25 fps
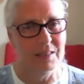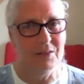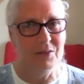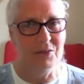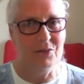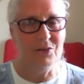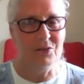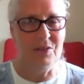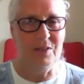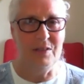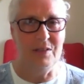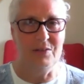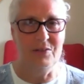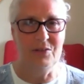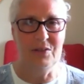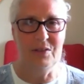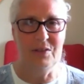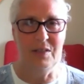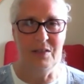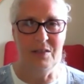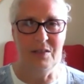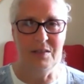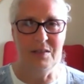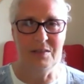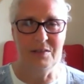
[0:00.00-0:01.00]
She
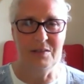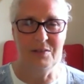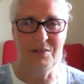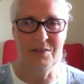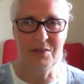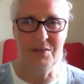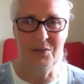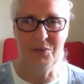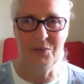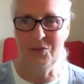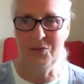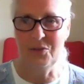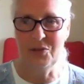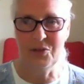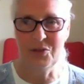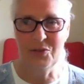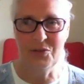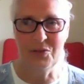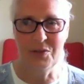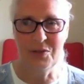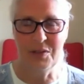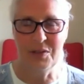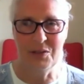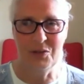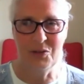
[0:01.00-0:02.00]
likes, all
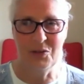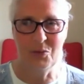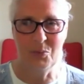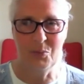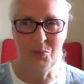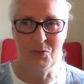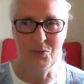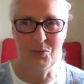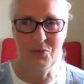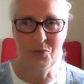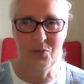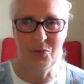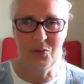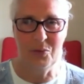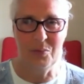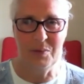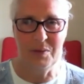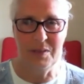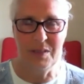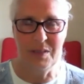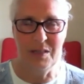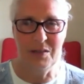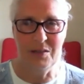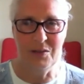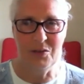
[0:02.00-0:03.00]
children like to perform and
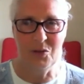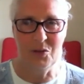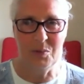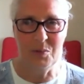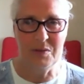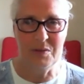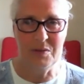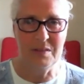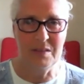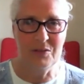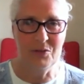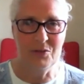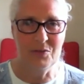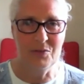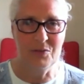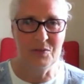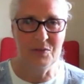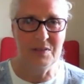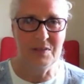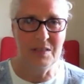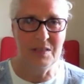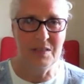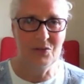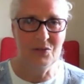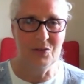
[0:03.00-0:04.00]
they like to be centre of
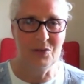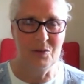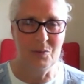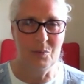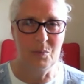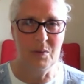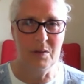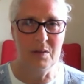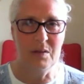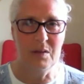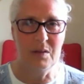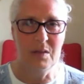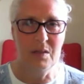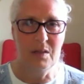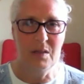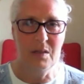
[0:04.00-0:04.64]
attention. But,